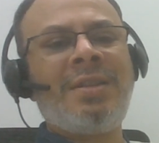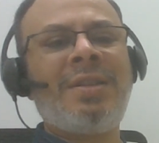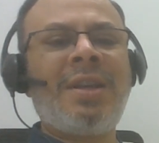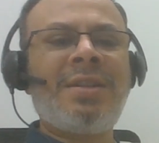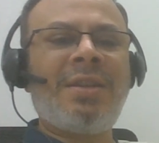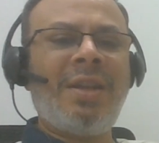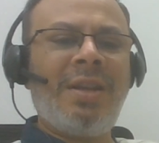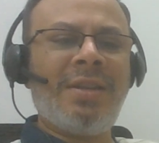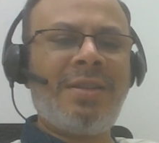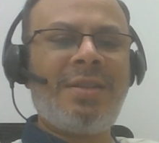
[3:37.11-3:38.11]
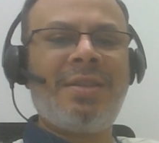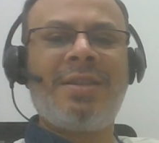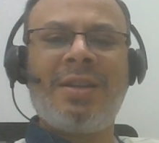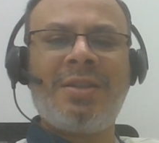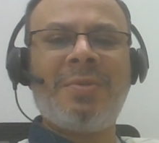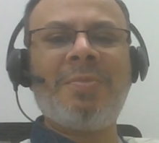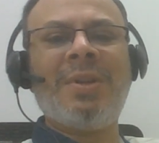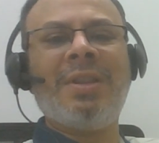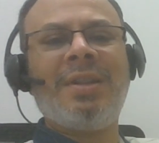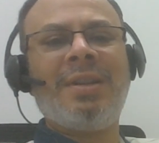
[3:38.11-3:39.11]
Sextilis, 6th
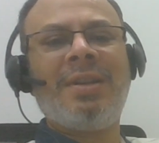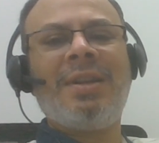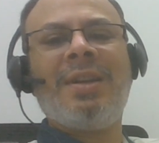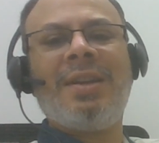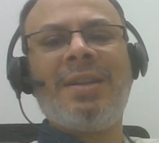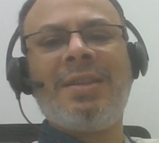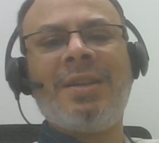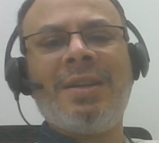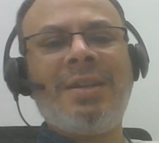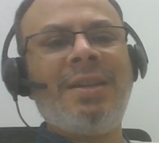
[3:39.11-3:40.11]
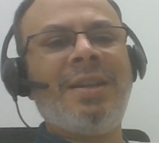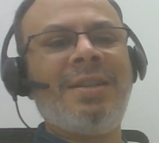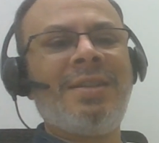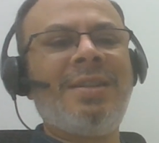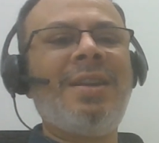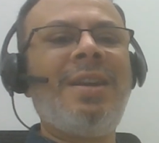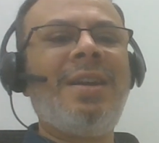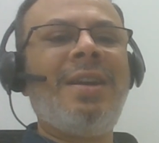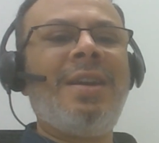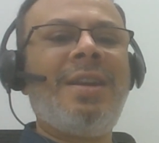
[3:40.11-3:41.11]
month, 30 days.
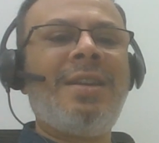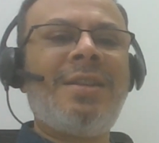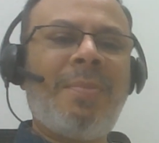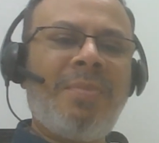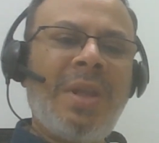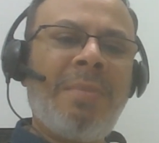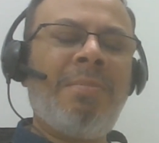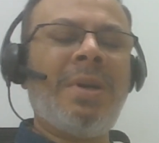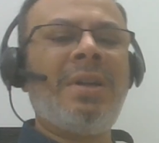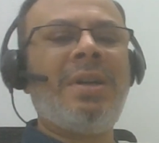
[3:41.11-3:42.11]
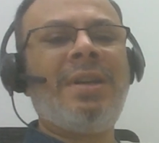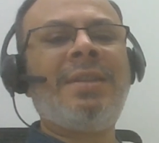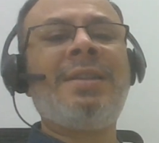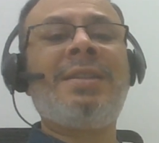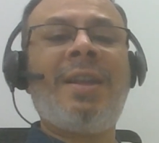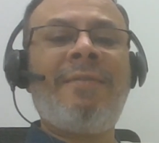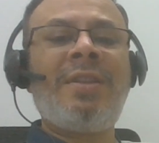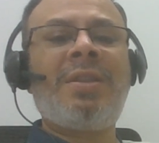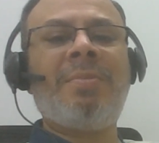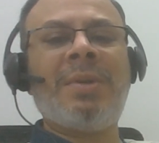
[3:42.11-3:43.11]
September, the
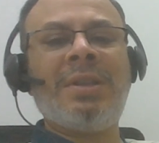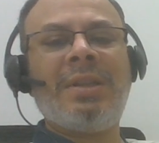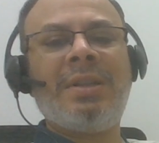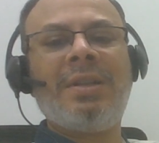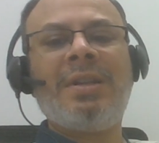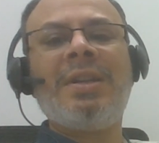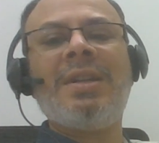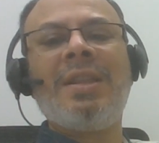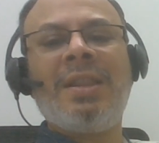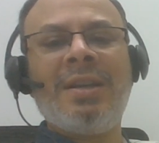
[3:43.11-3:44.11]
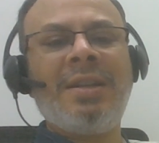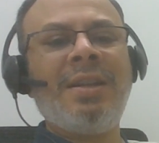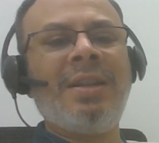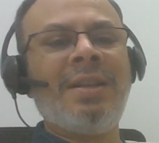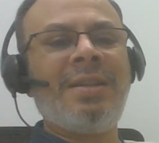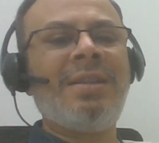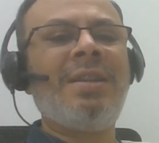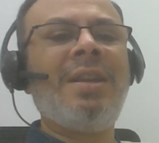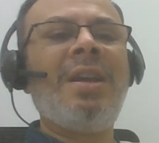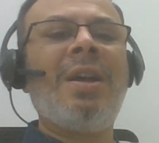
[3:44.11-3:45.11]
7th month, 30
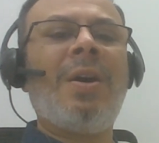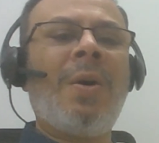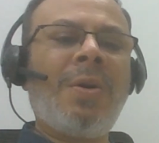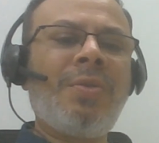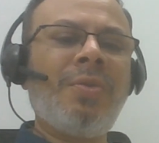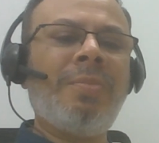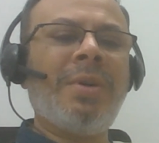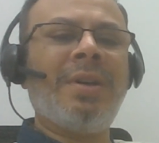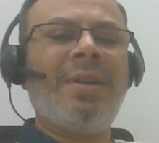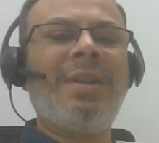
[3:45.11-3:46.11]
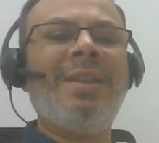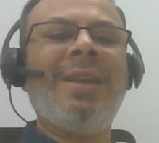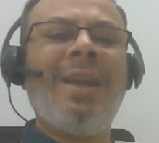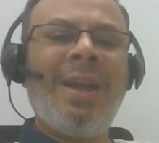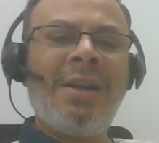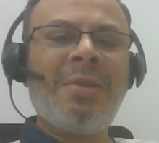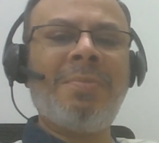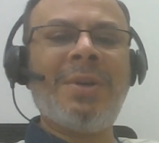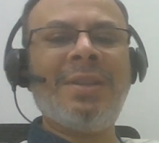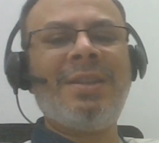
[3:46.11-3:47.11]
days. October, the 8th
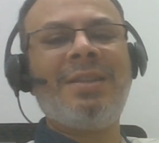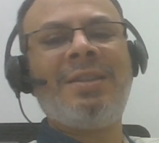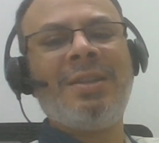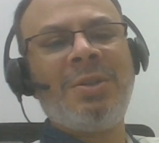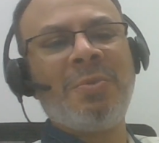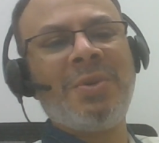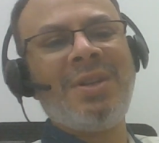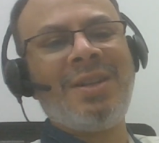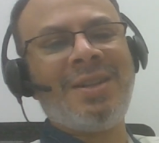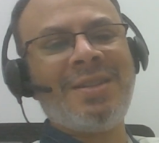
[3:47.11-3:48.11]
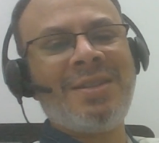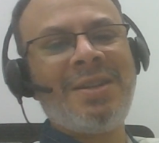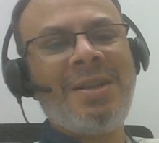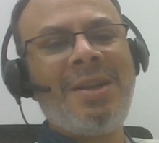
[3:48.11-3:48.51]
month, 31 days.